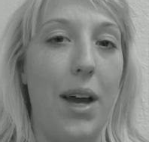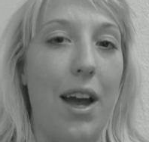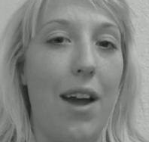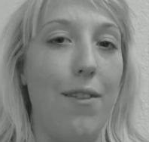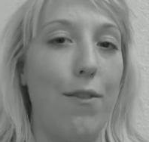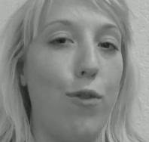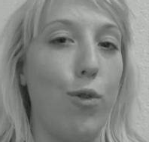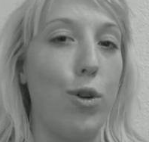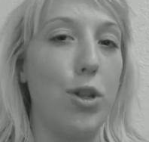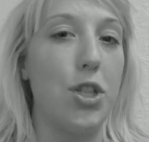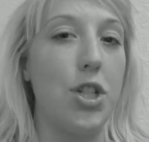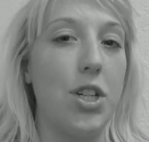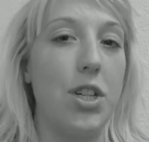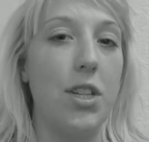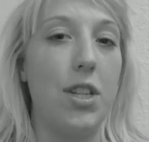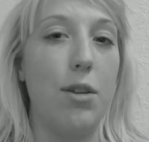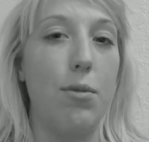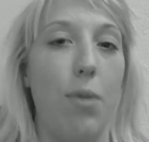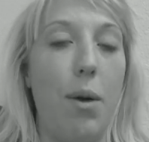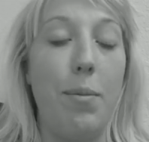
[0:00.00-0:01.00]

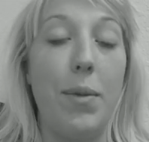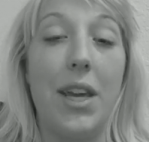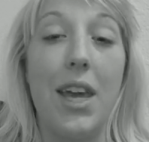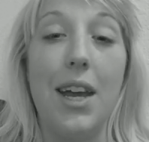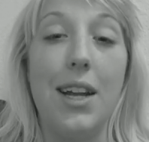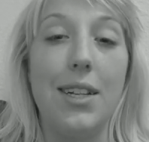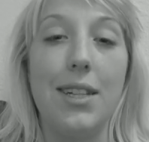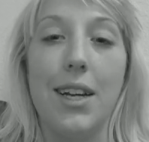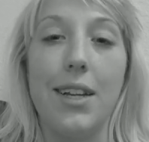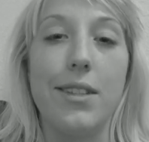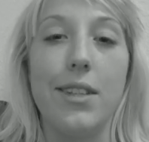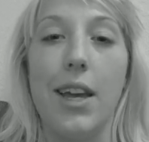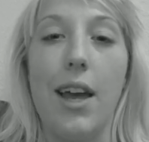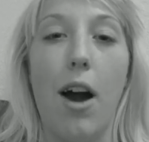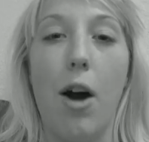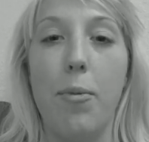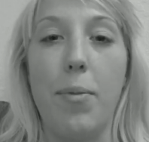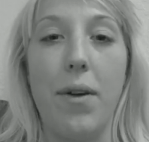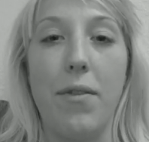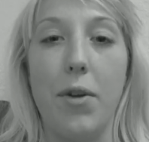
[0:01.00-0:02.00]
unfortunately, Remicade doesn't
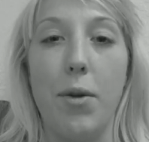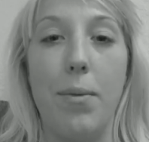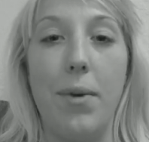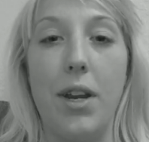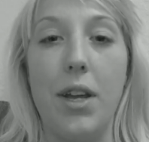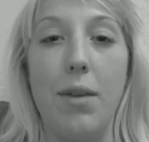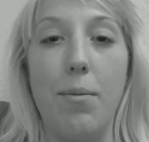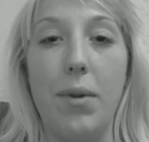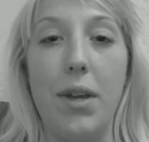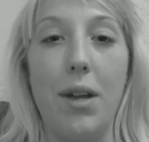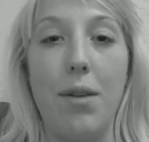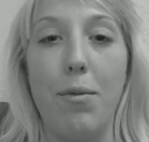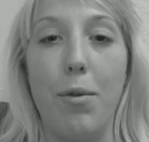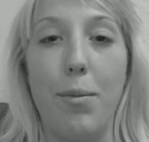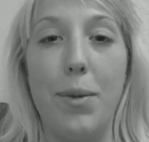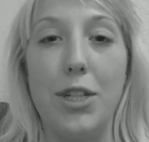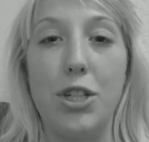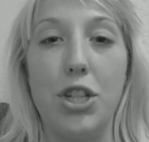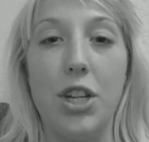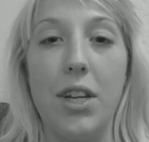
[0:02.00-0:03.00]
help everybody be in
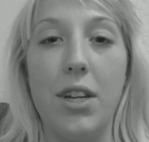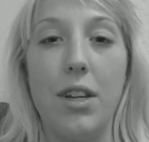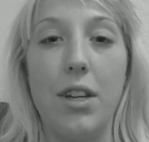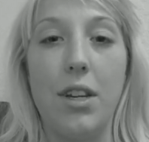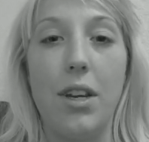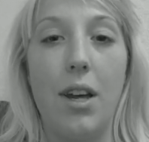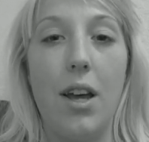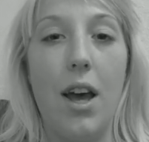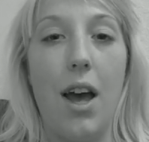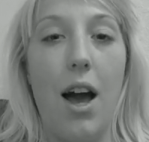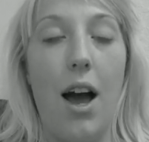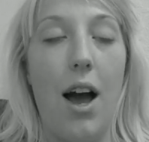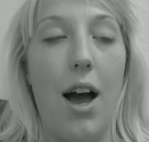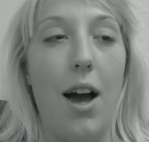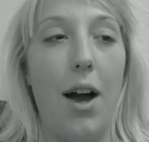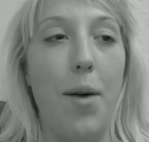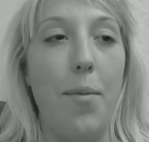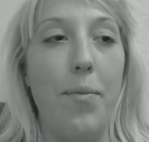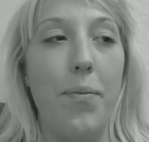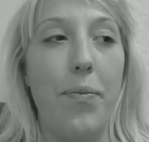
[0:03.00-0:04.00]
remission,
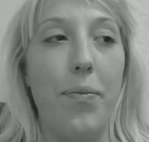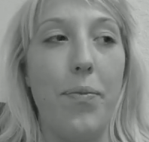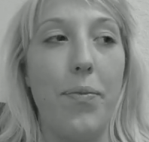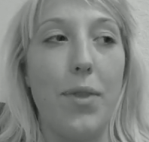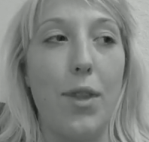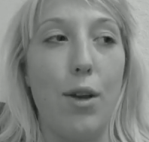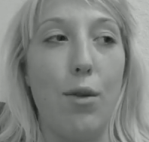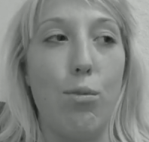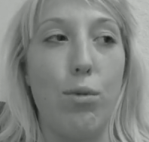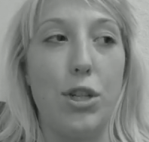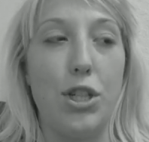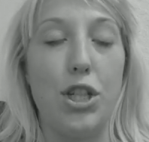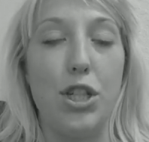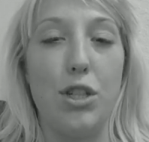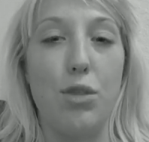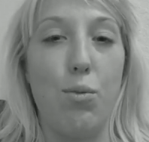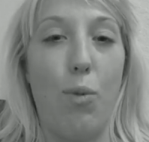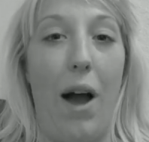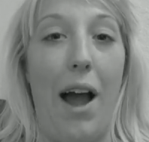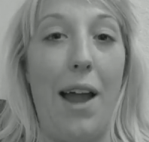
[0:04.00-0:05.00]
which
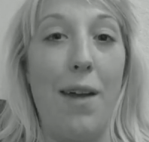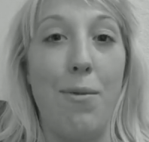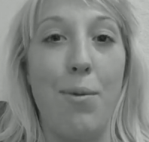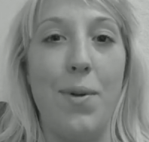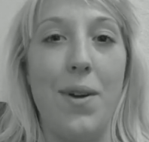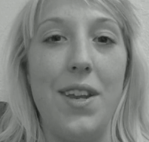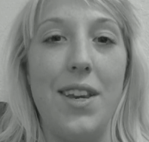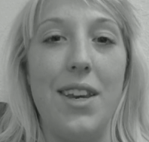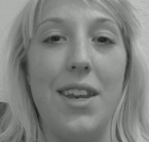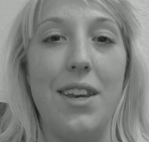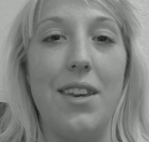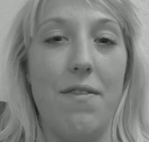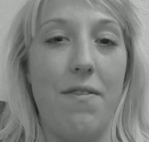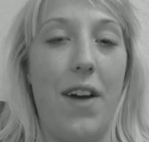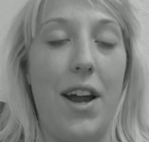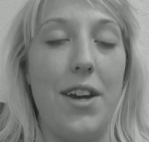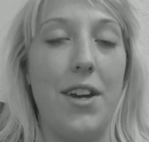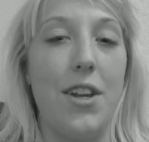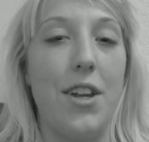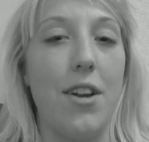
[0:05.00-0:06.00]
is why we need to
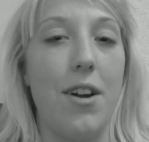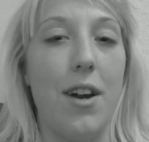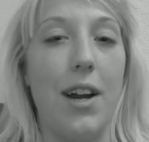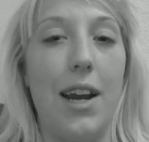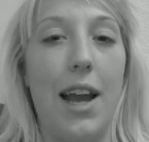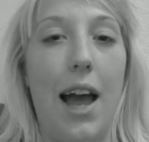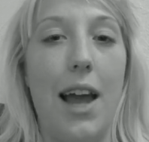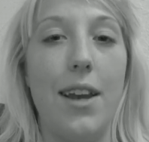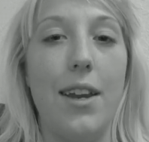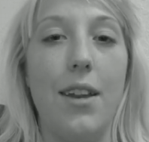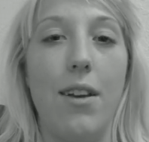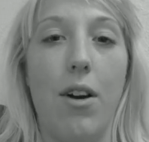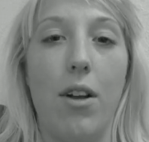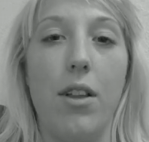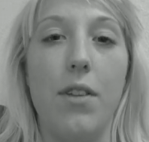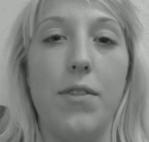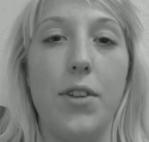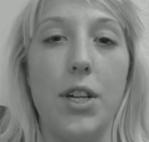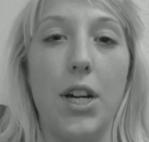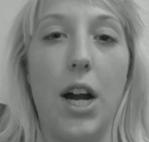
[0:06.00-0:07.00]
find a cure, and I need
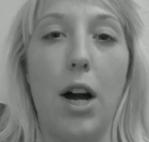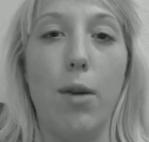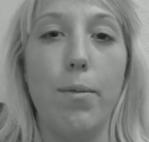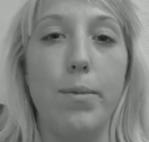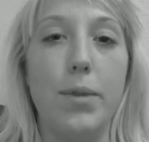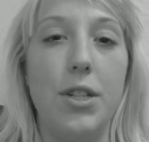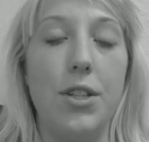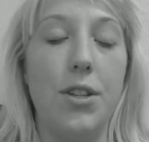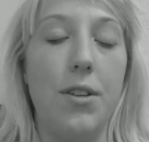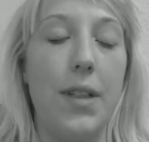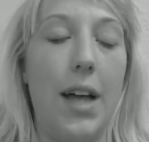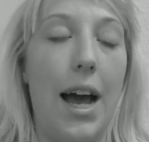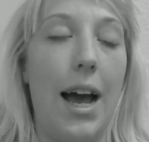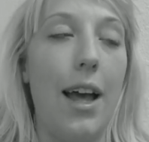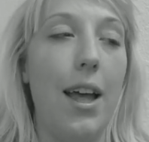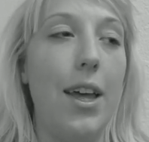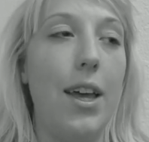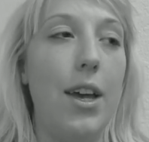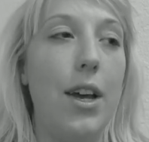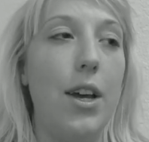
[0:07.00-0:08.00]
all of your help to do
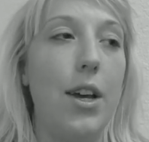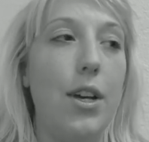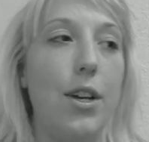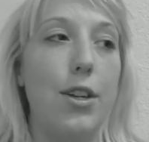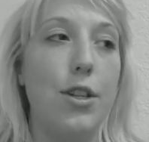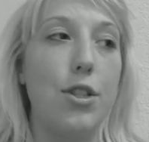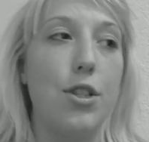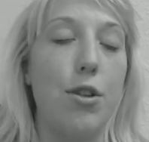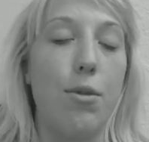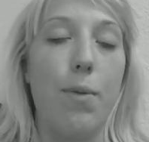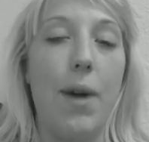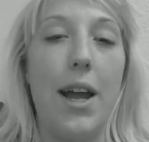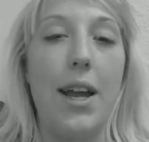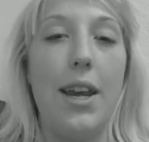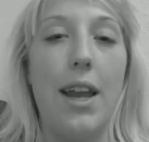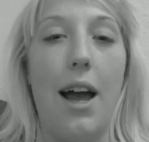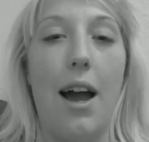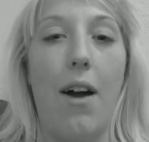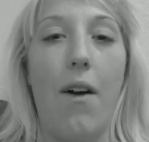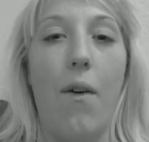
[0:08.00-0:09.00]
that. So
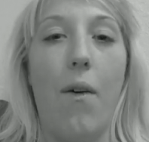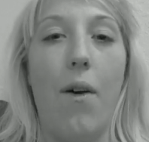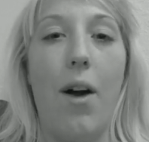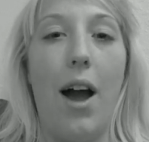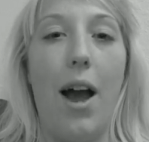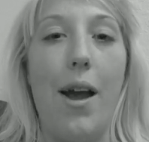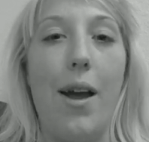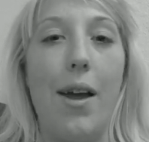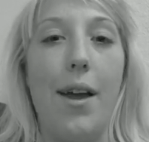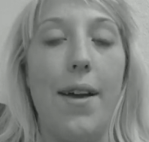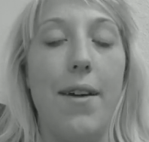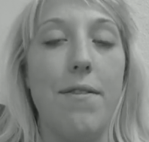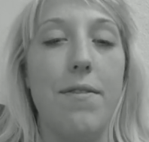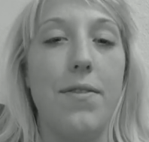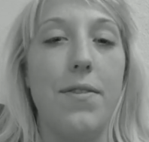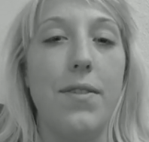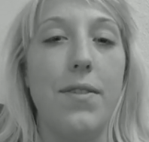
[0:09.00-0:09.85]
right now, I've